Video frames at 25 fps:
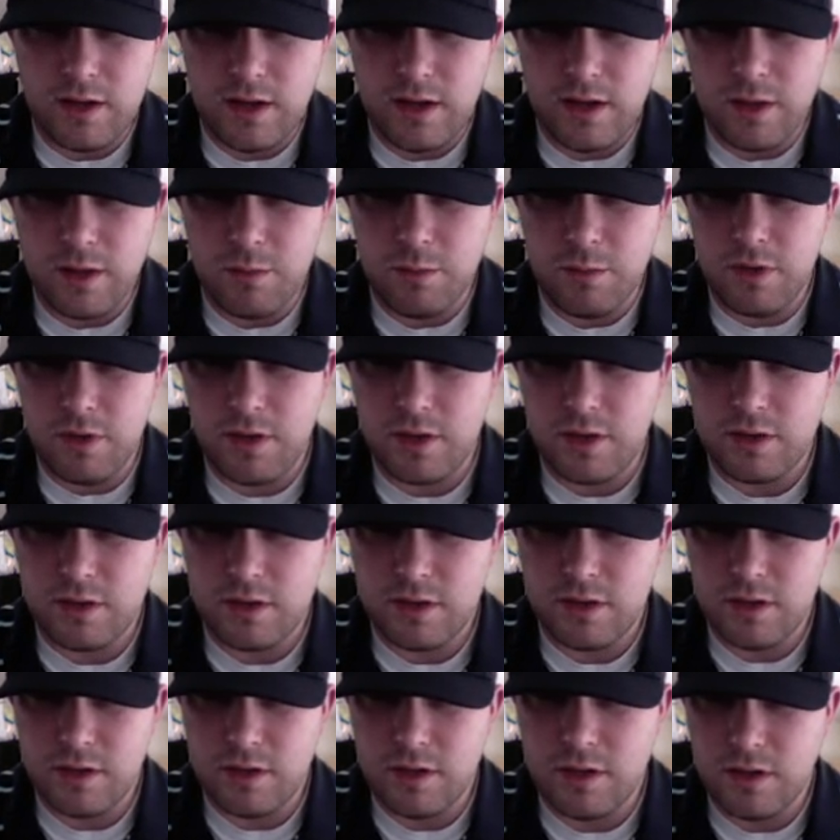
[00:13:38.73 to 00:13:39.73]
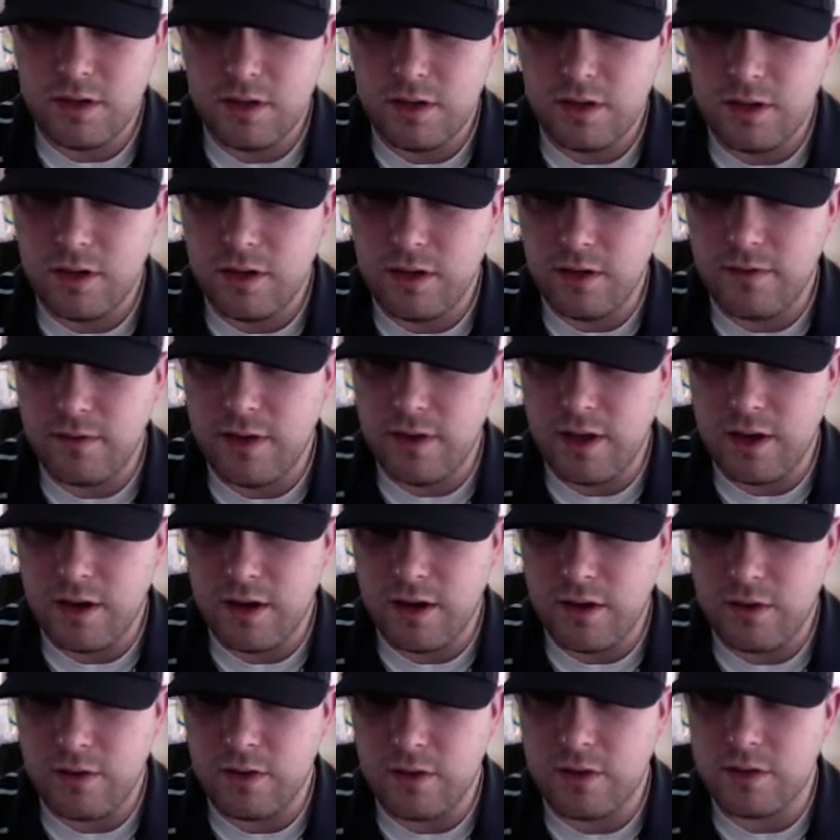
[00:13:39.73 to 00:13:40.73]
a bit of edit
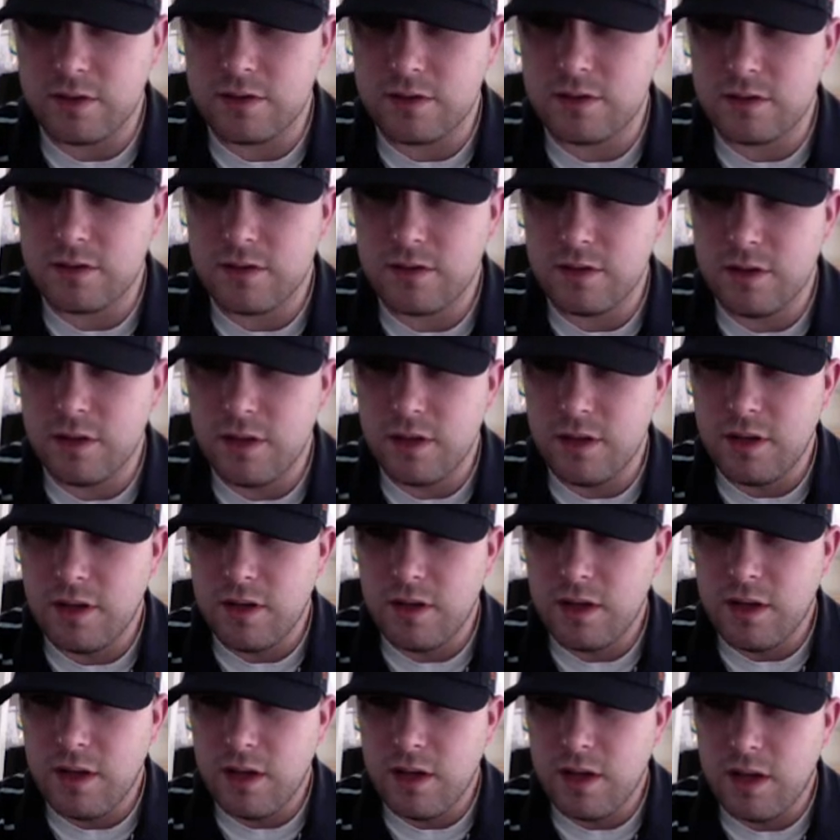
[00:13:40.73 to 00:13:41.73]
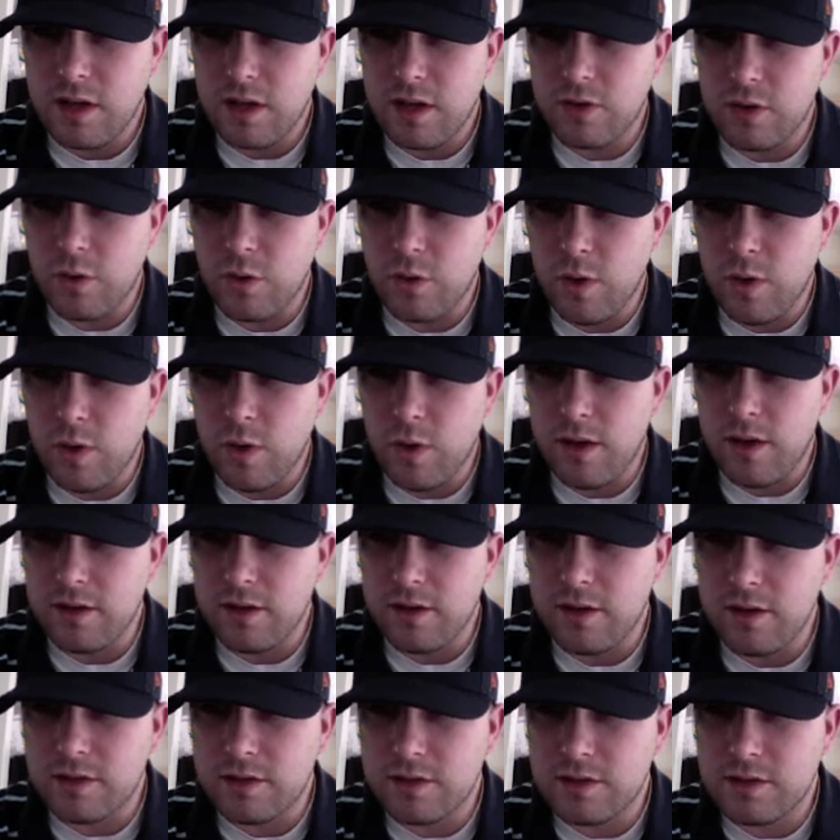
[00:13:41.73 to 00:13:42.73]
on this. I don't know why.
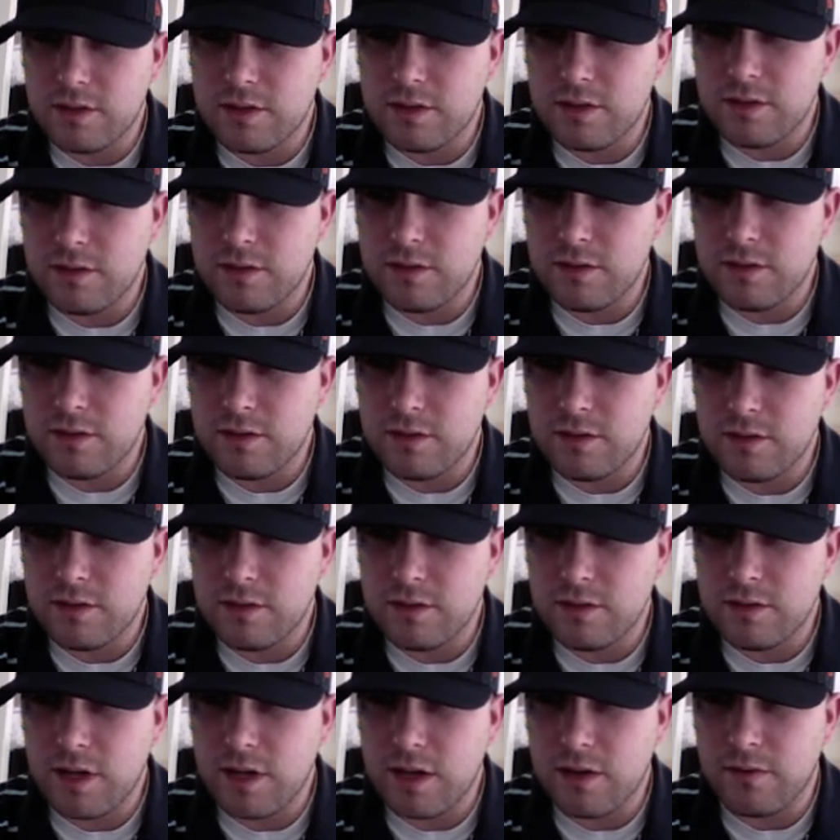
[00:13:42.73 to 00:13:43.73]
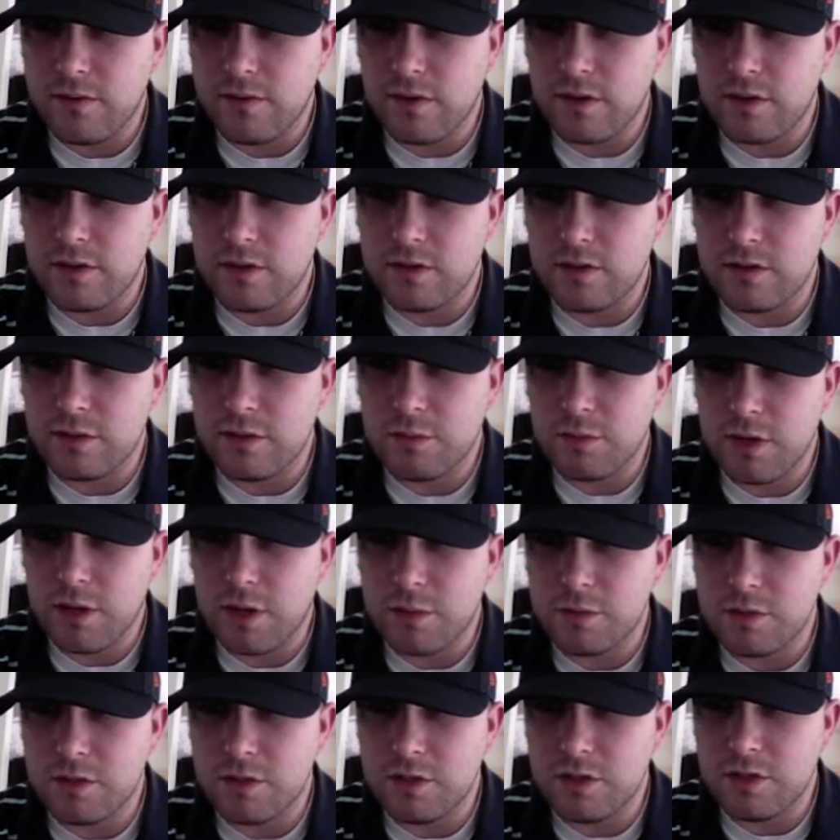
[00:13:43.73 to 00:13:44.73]
It's kind of fun
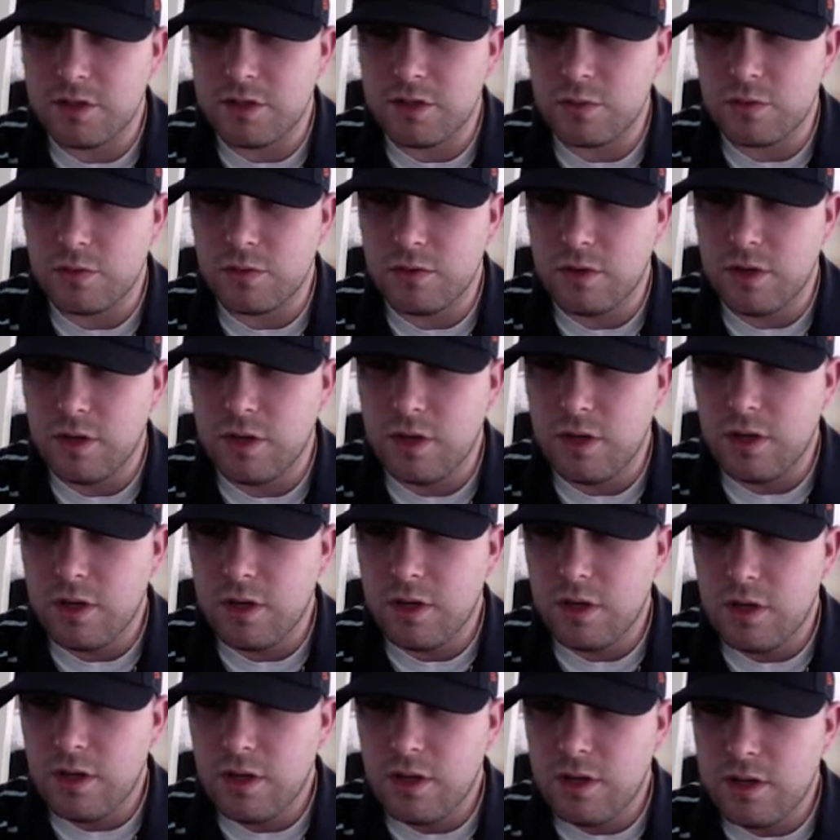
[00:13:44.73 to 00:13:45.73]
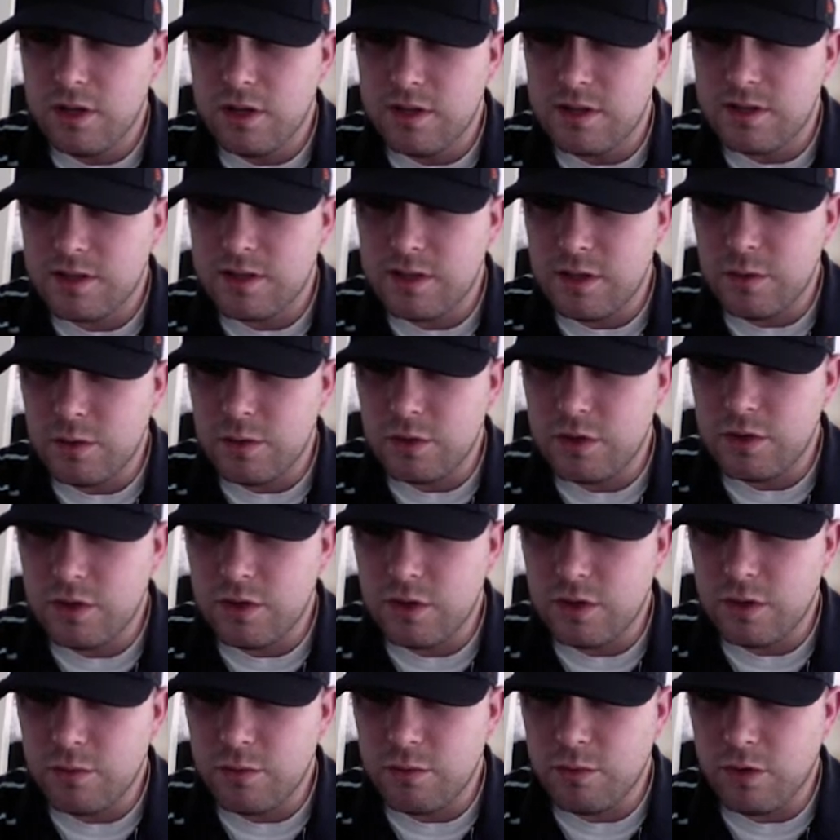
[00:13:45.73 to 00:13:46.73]
sometimes to just see what you
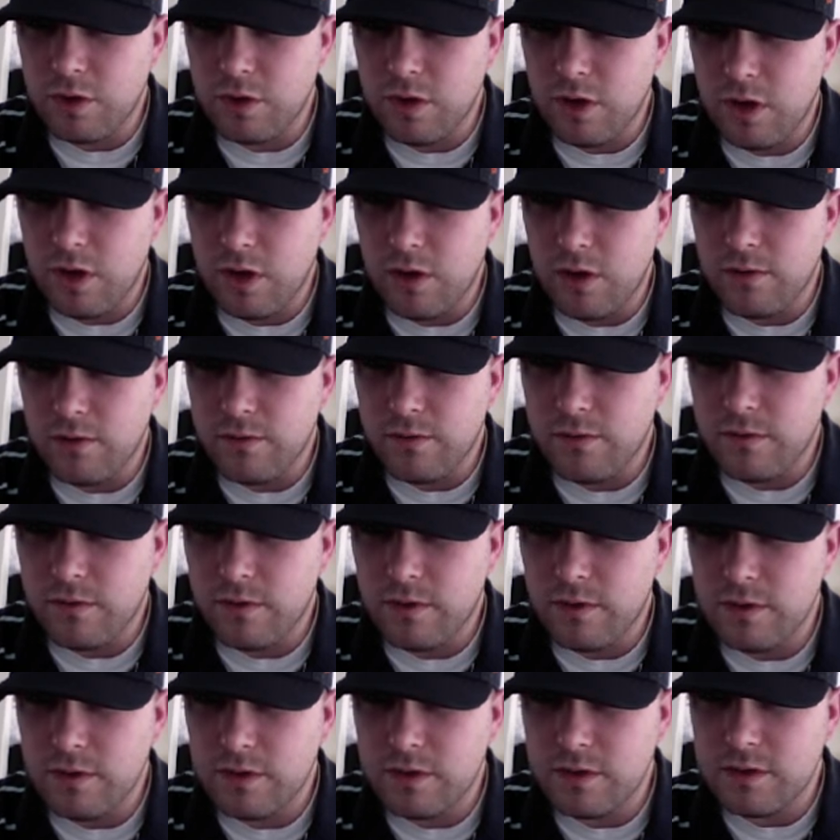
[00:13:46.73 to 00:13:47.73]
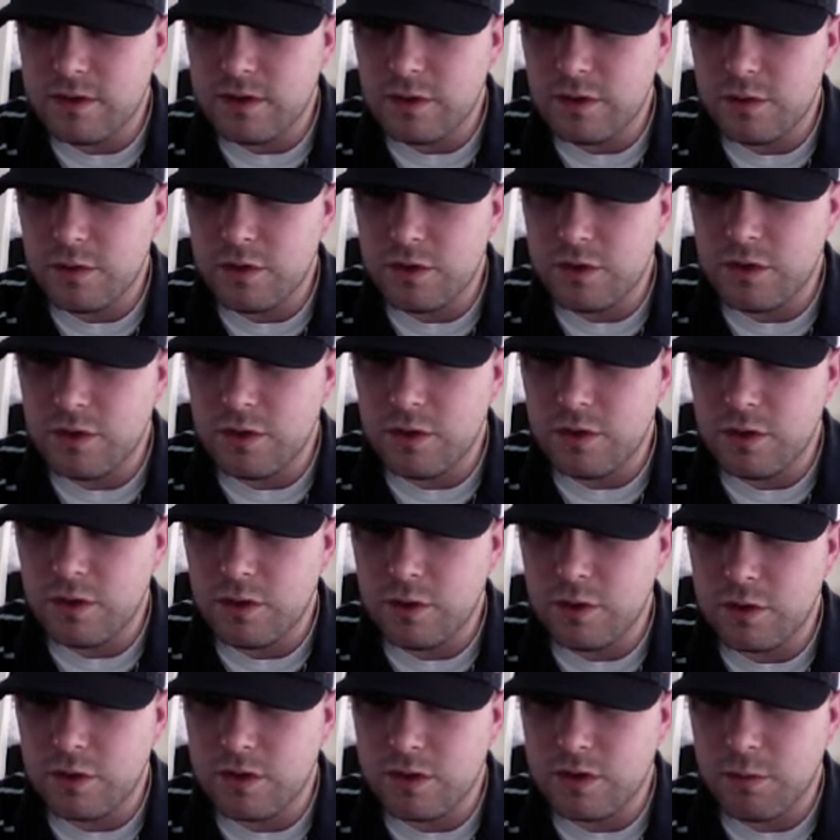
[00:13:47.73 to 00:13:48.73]
can pull off, see what you can
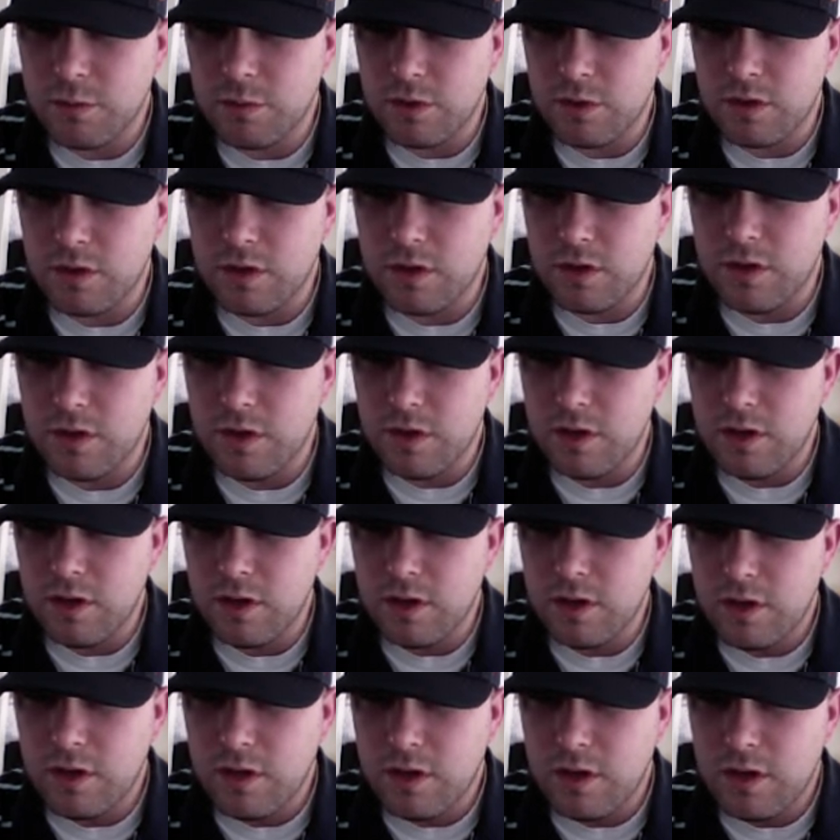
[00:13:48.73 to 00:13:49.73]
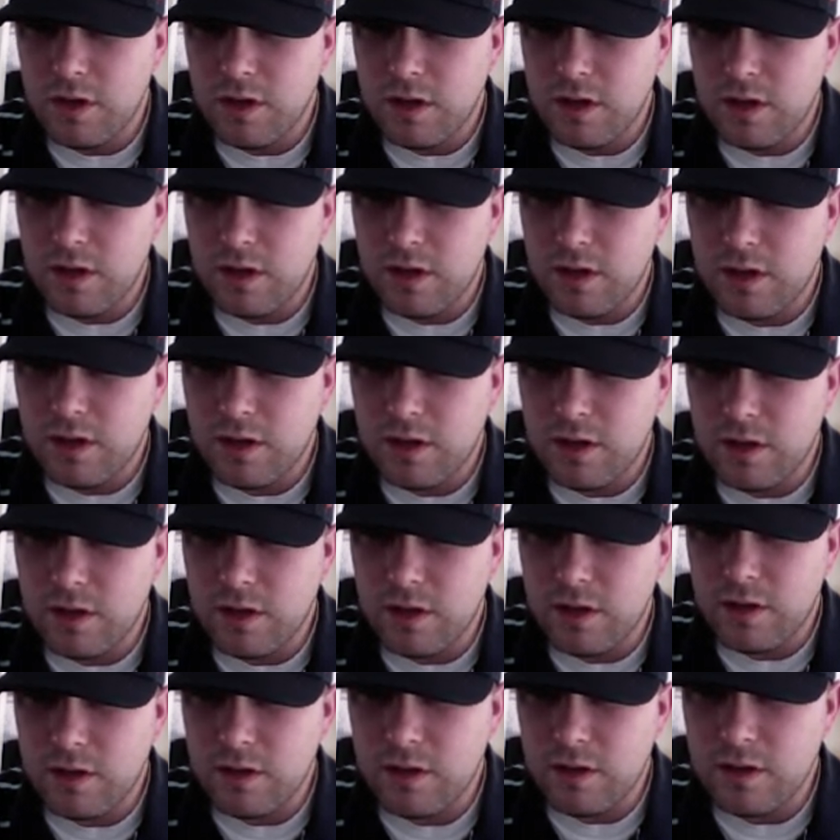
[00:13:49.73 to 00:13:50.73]
do with something. And
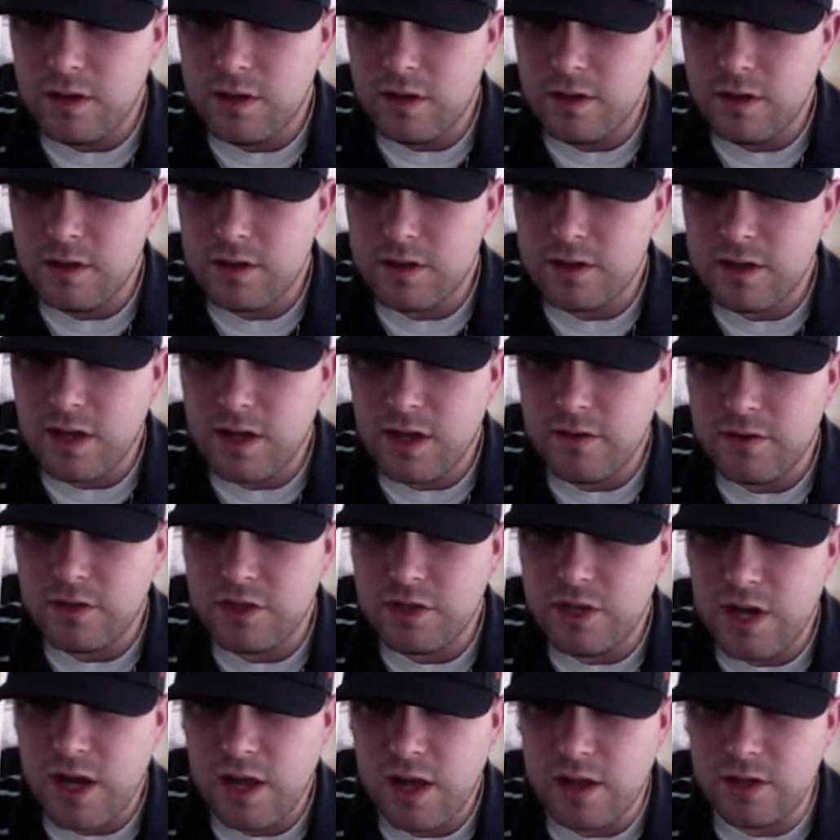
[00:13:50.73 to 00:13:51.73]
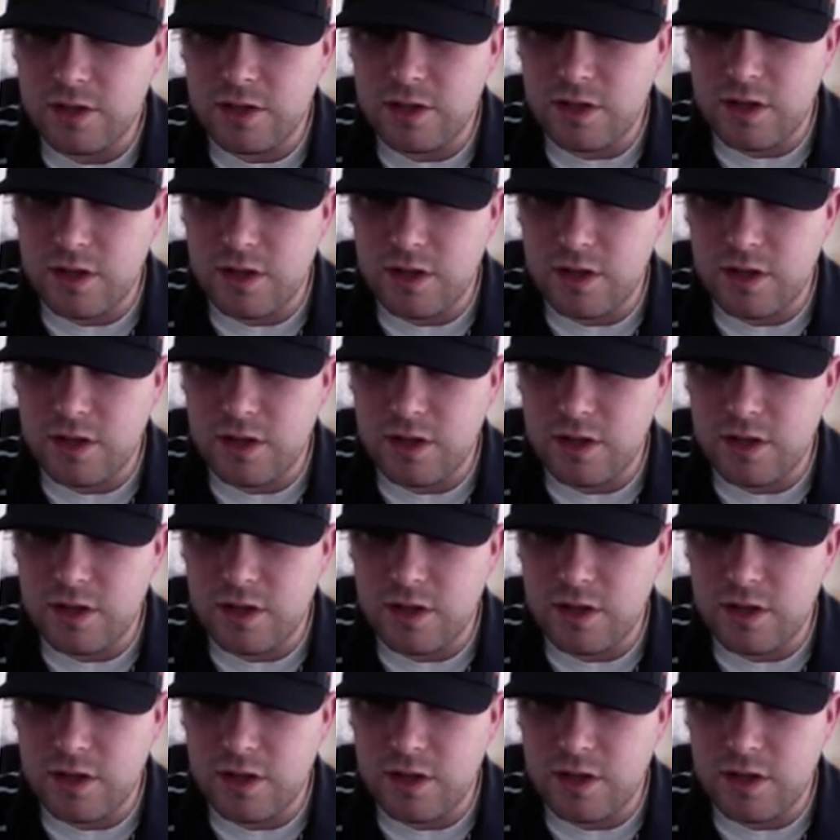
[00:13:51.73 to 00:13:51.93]
it's kind of a challenge, I